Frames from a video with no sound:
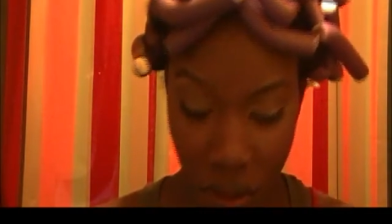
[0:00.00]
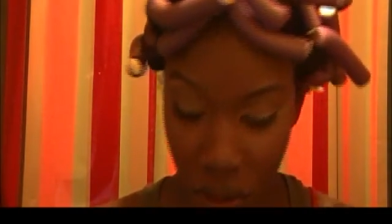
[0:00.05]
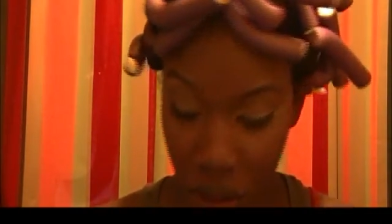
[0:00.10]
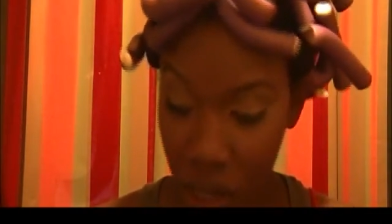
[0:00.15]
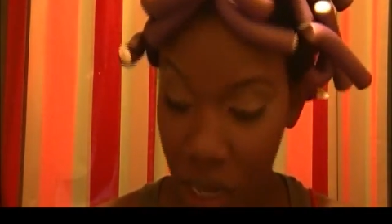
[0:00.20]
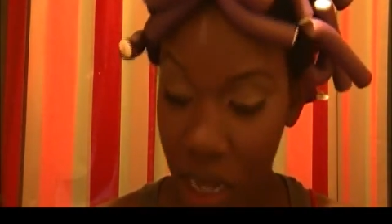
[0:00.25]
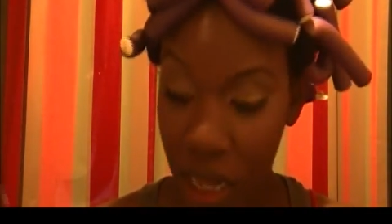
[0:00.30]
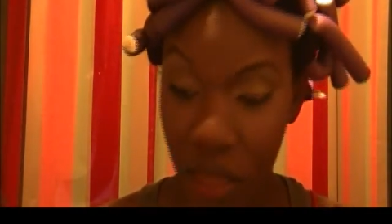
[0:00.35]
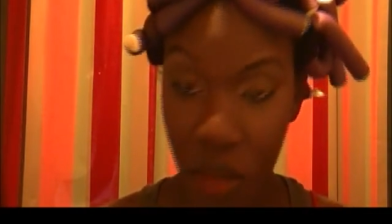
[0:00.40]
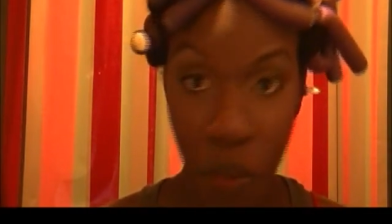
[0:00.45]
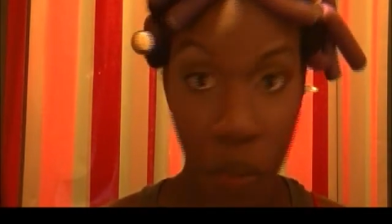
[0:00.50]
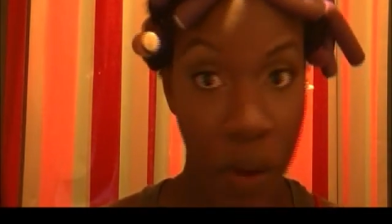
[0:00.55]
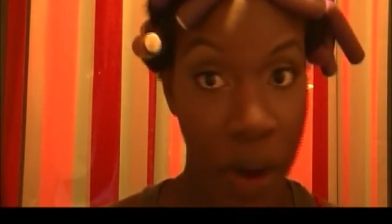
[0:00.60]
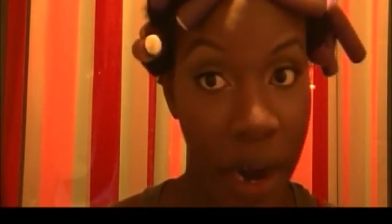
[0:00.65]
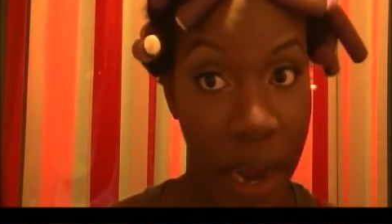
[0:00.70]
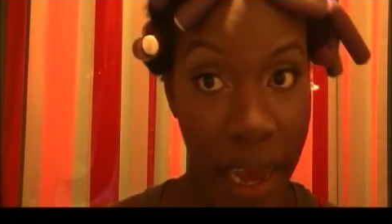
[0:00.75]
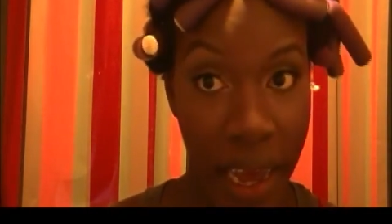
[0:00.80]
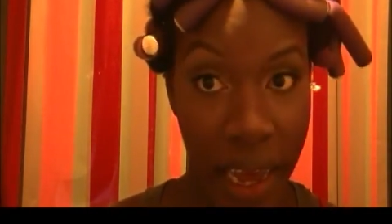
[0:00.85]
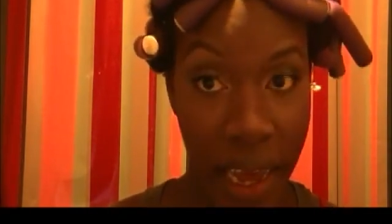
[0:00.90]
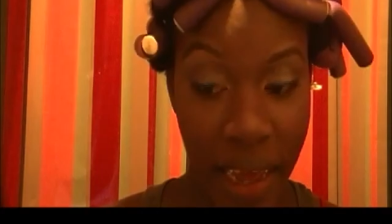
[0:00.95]
So let's
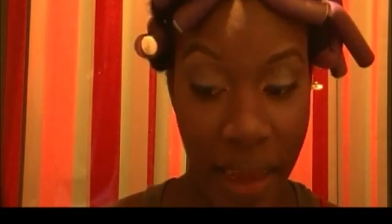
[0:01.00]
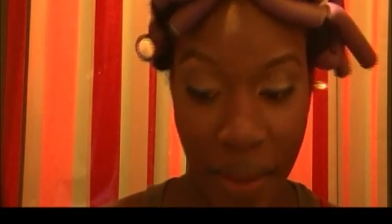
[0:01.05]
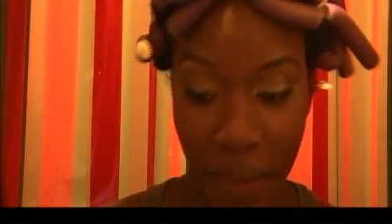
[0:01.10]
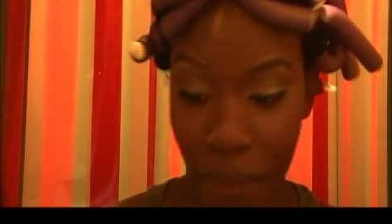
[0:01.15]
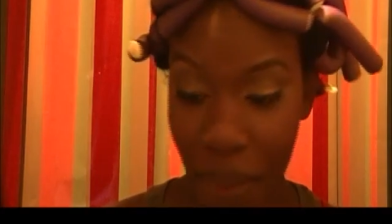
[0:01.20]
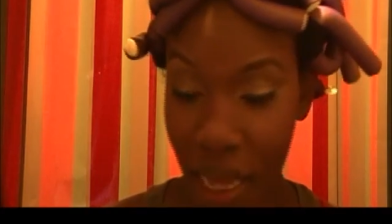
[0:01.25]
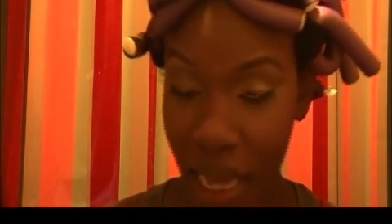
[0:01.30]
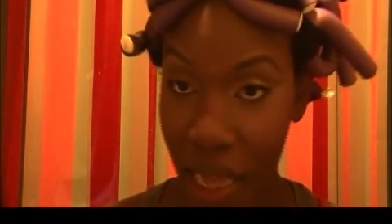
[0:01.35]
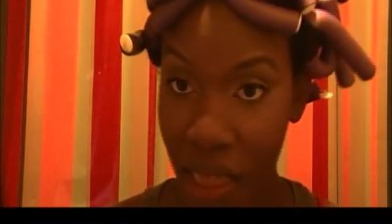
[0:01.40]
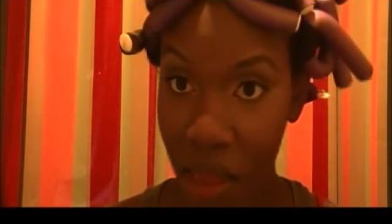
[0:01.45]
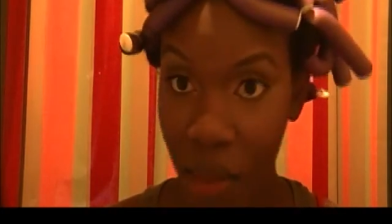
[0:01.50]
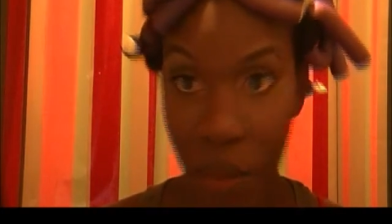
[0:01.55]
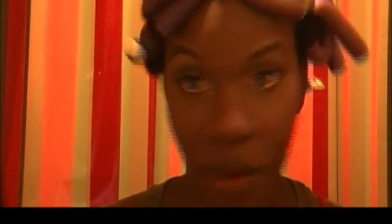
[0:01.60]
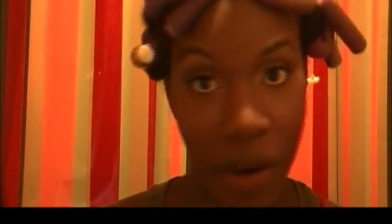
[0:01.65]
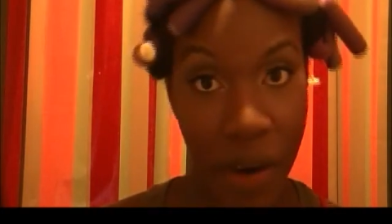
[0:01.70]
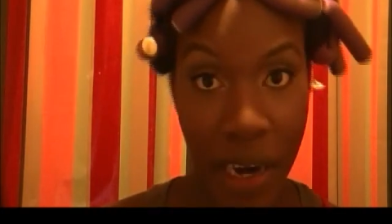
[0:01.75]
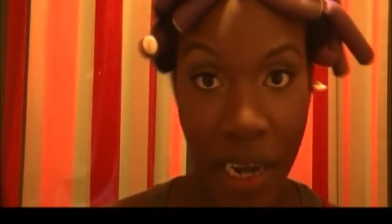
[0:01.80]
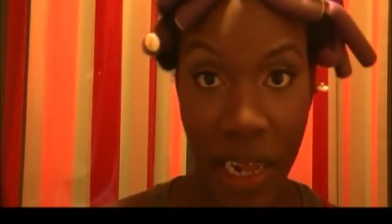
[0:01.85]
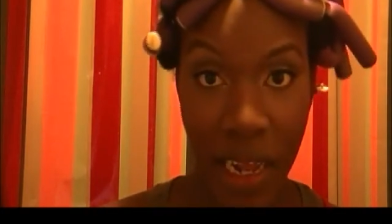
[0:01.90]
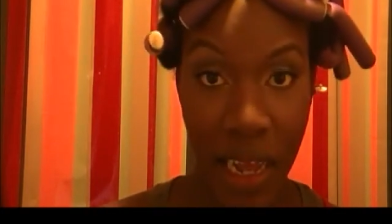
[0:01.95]
pray, because I'm
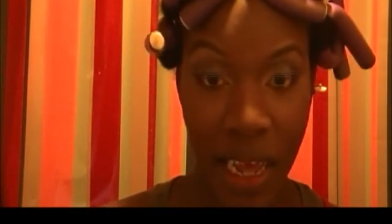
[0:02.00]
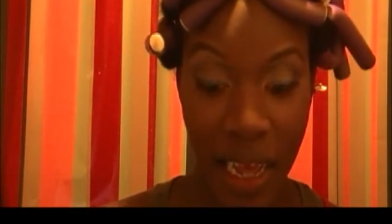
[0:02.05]
already